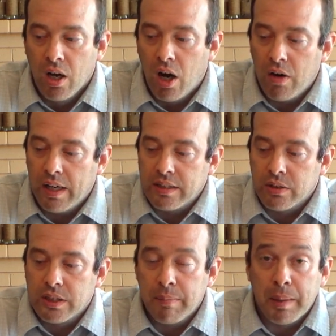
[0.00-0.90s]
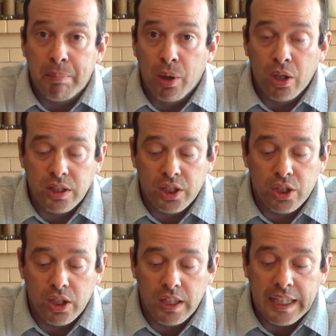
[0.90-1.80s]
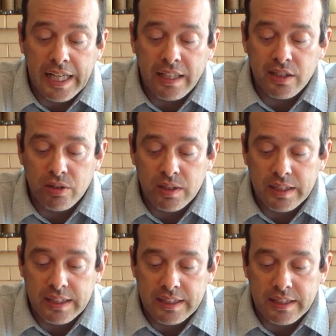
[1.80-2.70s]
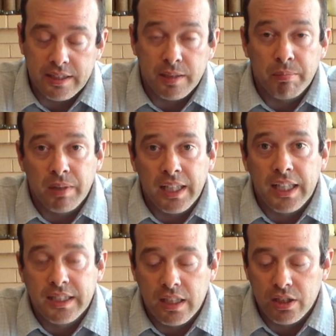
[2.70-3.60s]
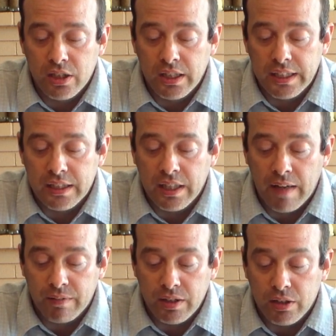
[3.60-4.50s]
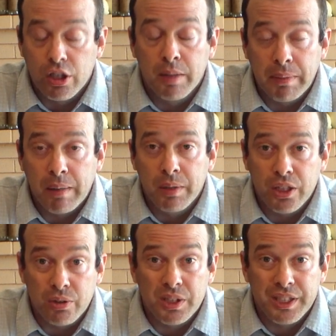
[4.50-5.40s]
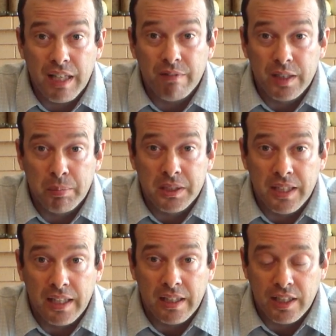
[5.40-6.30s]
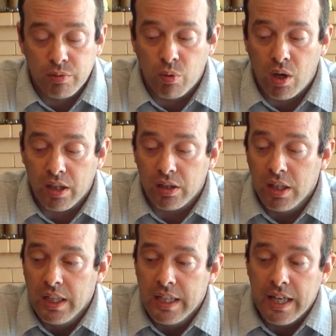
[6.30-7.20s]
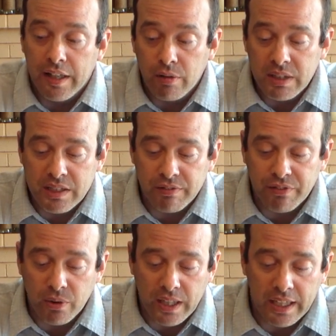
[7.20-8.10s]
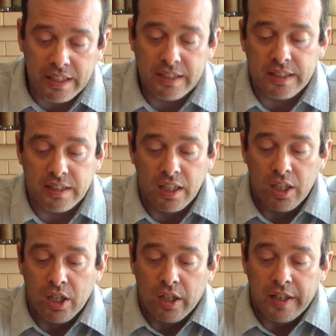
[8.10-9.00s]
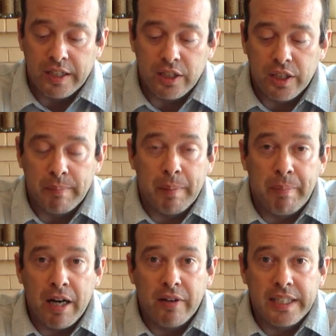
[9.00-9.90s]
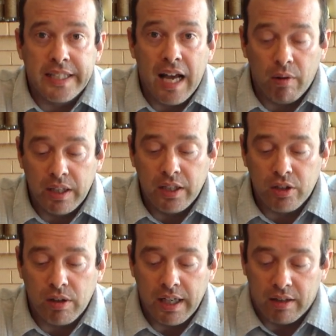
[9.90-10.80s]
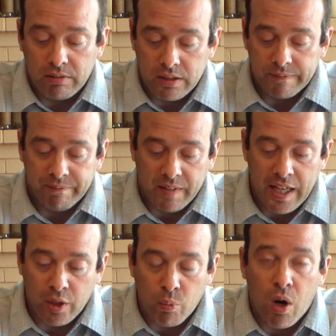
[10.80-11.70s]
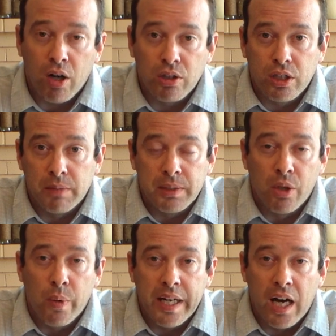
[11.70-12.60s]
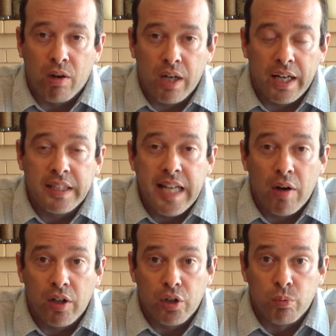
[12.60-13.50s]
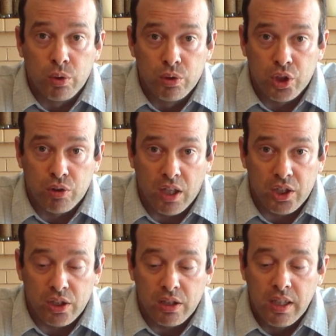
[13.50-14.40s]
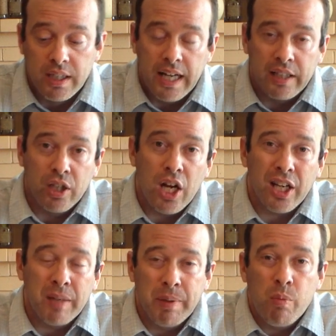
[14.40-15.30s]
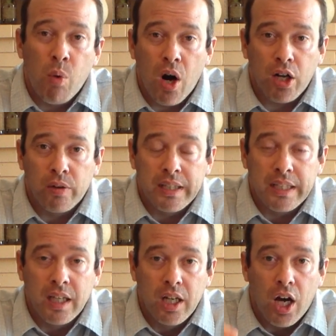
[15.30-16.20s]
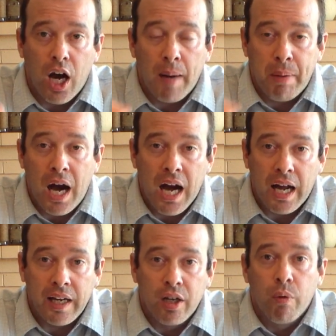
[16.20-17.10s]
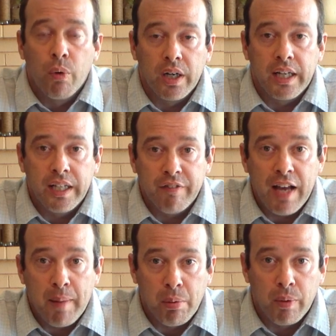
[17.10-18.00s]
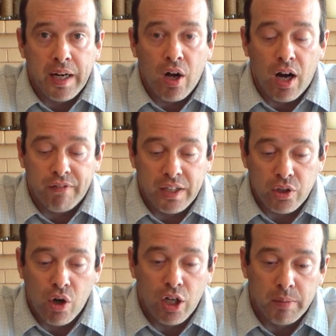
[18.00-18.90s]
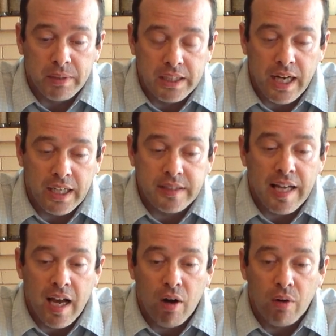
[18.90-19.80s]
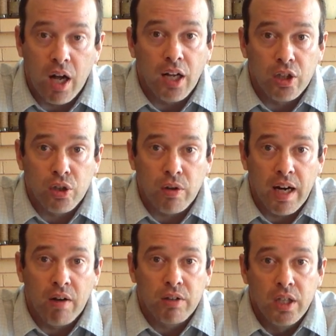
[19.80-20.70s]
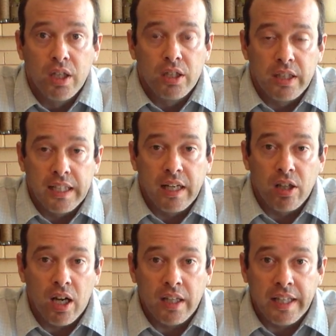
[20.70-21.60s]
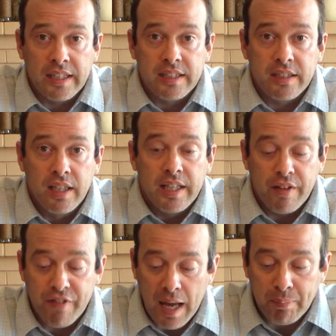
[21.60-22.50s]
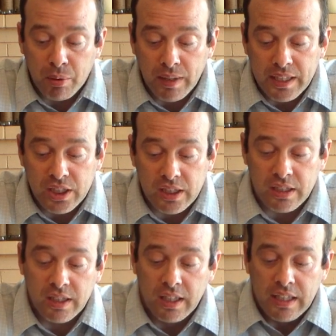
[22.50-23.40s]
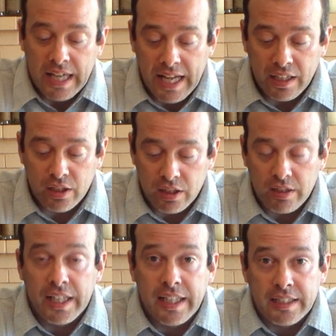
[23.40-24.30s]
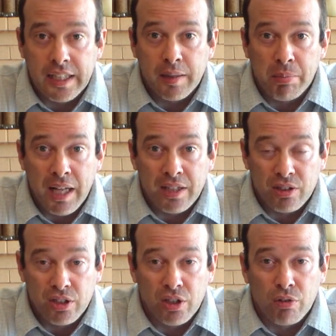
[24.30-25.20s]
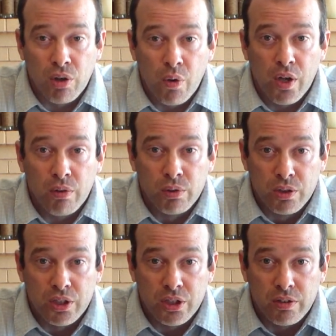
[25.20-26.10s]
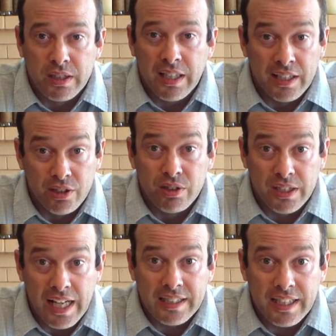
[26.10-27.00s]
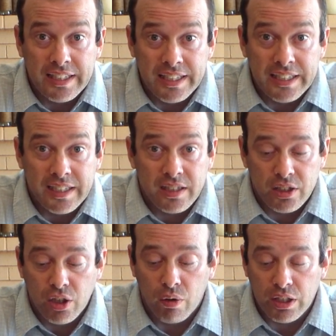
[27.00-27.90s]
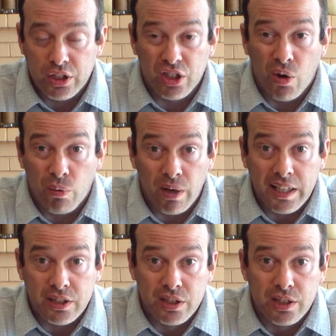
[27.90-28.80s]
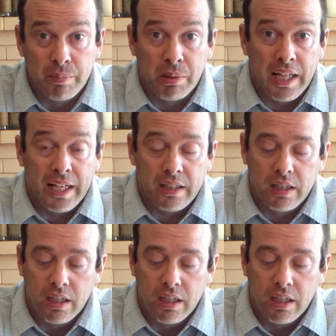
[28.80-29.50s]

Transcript: All right, so some of the perks that you're going to get using this system, like I said, you're going to be able to use 70% less water. And the reason for that is this is going to be buried down in the ground, and the water is going to be going out kind of down at the root structure, and you're not going to be watering up high where it can evaporate off. It's all going to be kind of down underground. You're going to get a lot less evaporation, and like I said, the plants are going to grow their roots to it and use it as they need it. So it's going to go right to the plant.